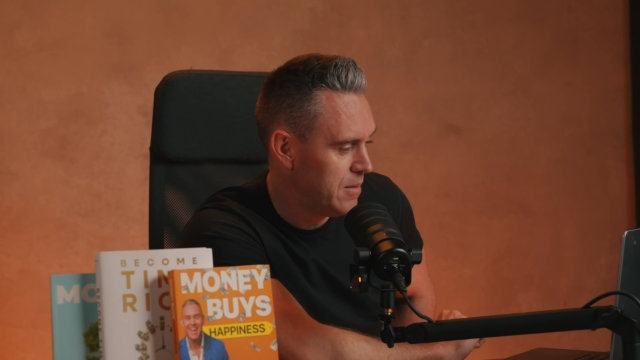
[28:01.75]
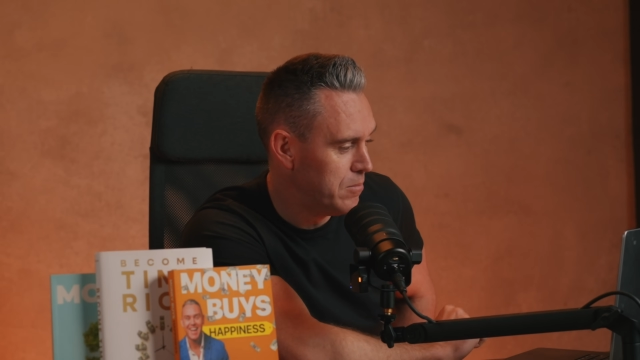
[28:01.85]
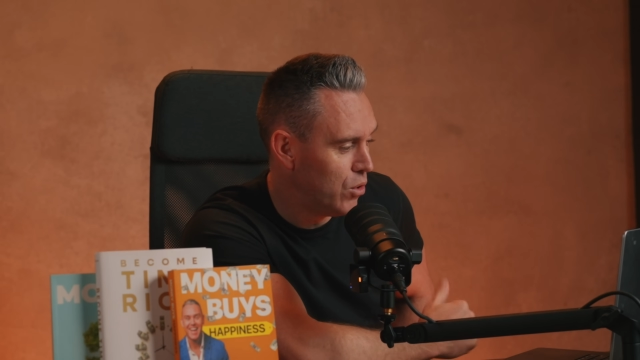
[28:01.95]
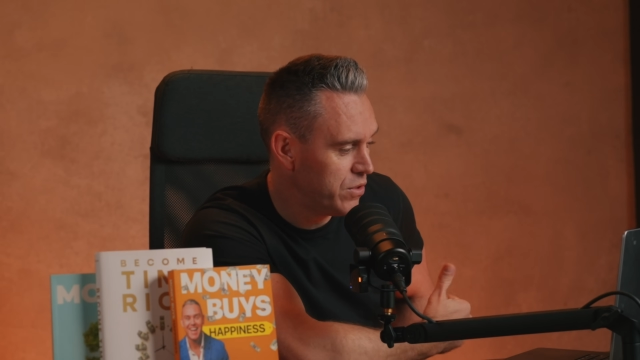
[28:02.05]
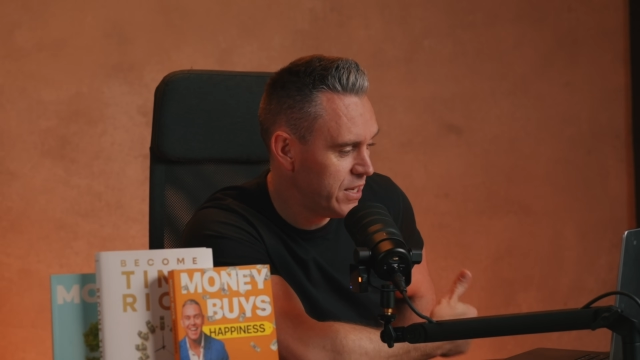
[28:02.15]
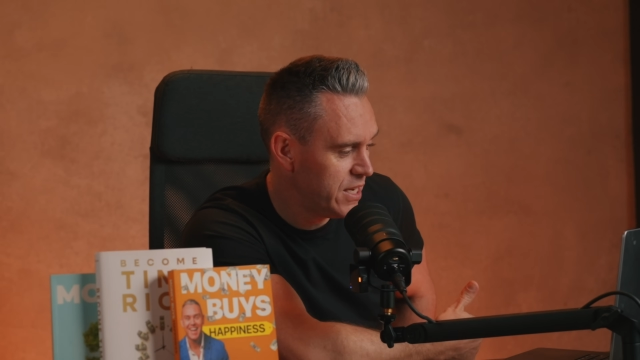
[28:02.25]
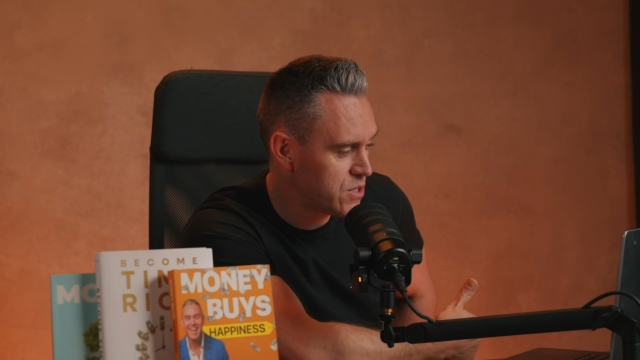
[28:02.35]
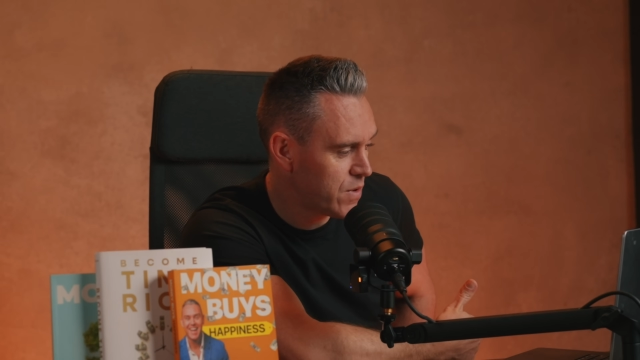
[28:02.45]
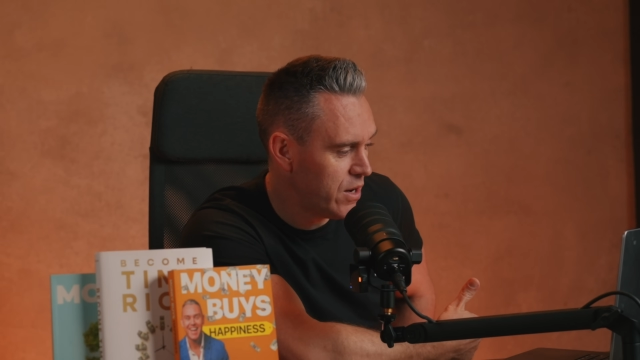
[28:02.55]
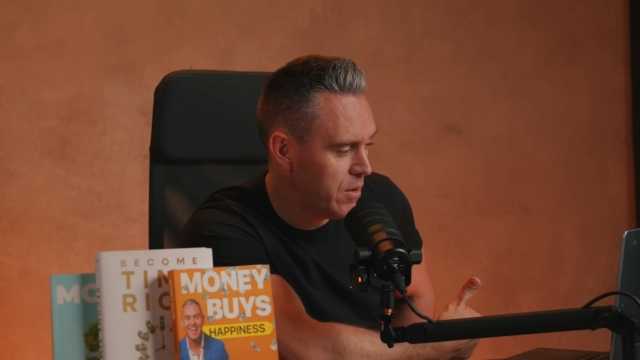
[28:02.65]
More than
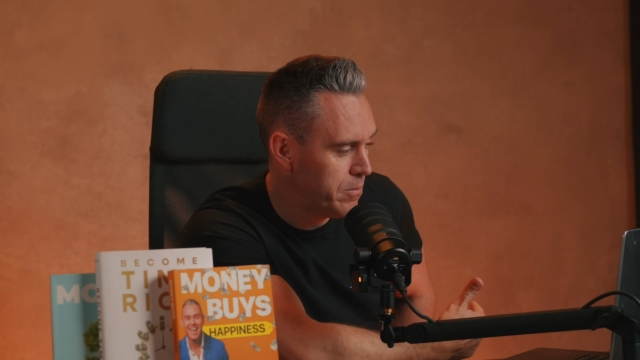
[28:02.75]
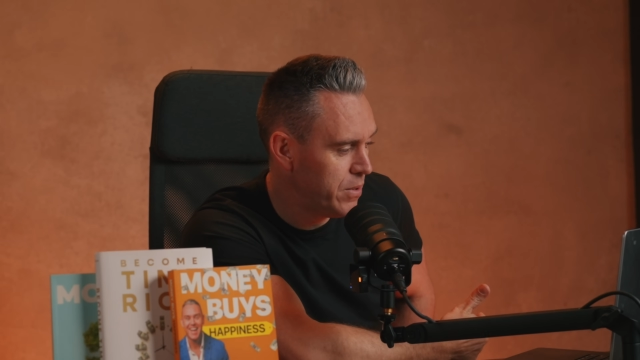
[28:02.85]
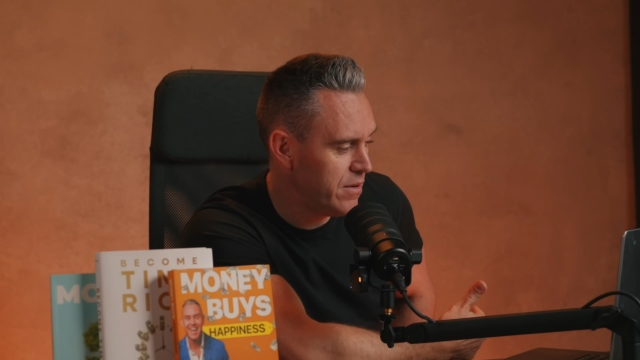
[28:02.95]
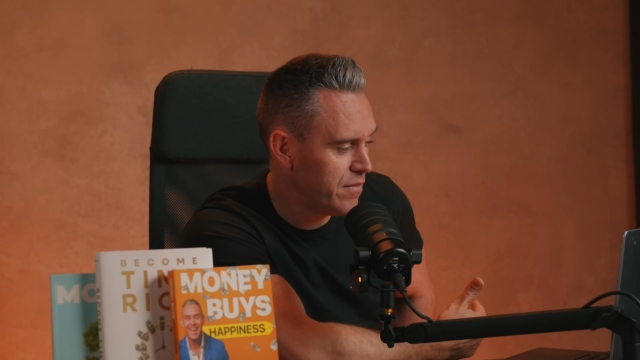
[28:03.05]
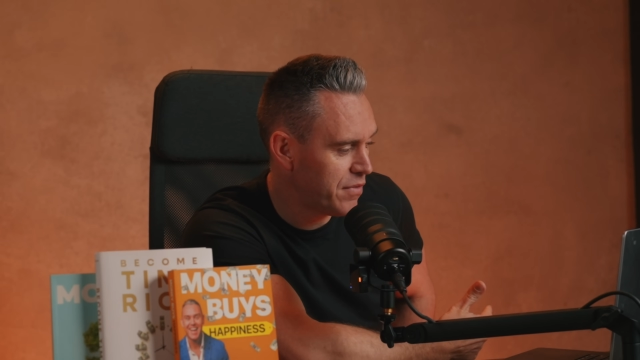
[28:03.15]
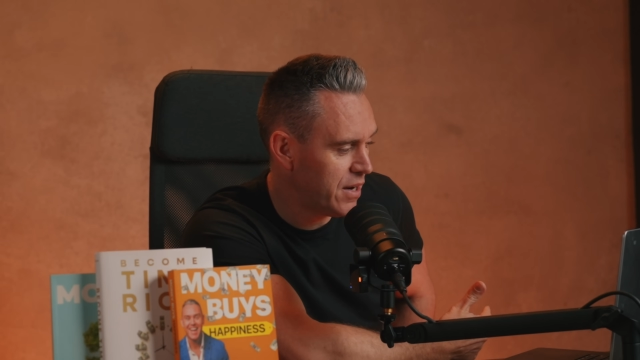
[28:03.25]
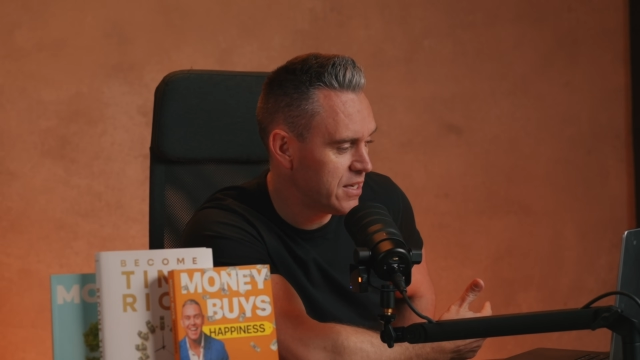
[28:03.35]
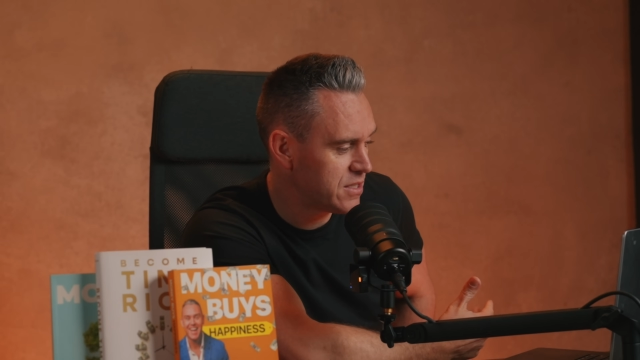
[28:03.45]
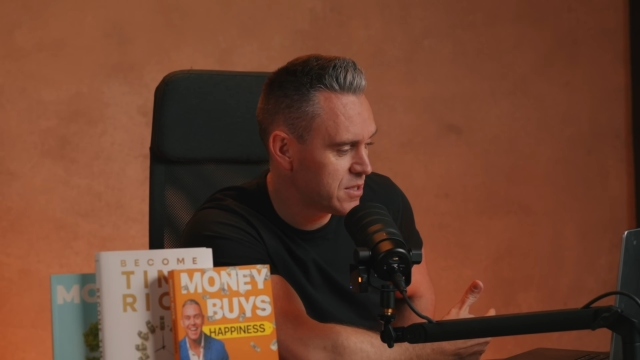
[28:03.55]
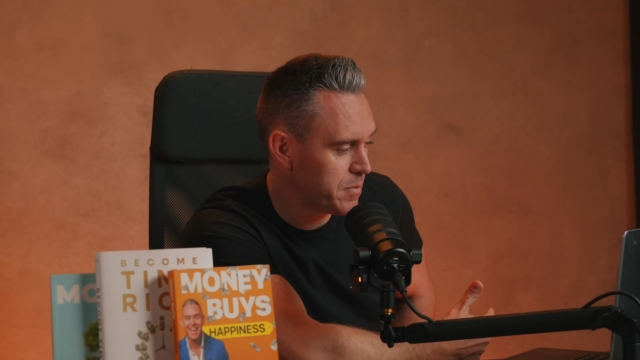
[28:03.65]
Israel, Britain,
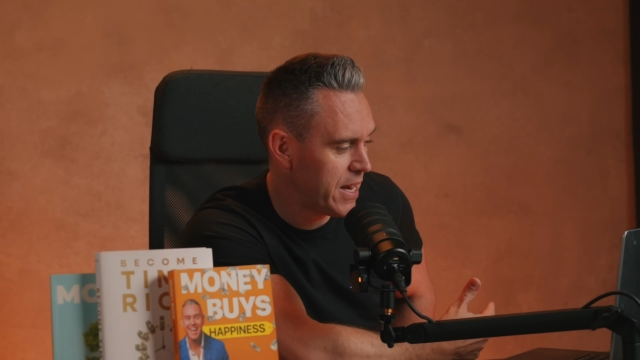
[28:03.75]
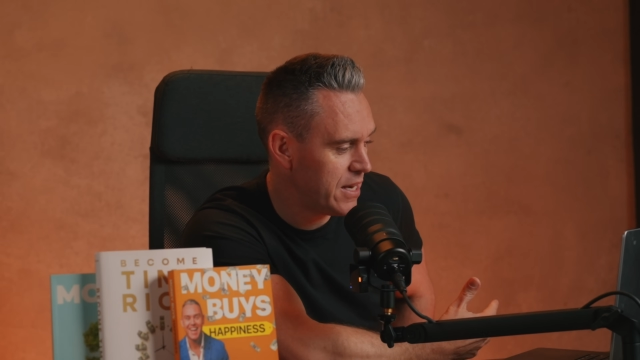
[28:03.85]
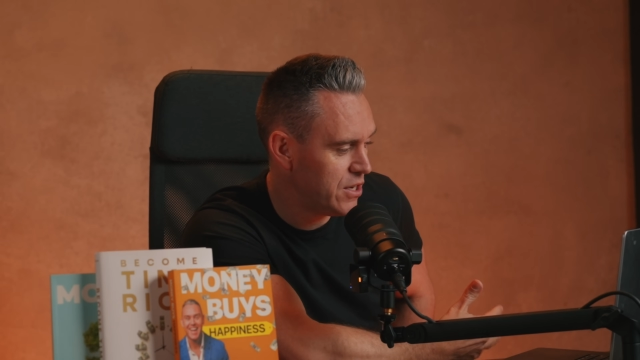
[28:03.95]
France, Spain,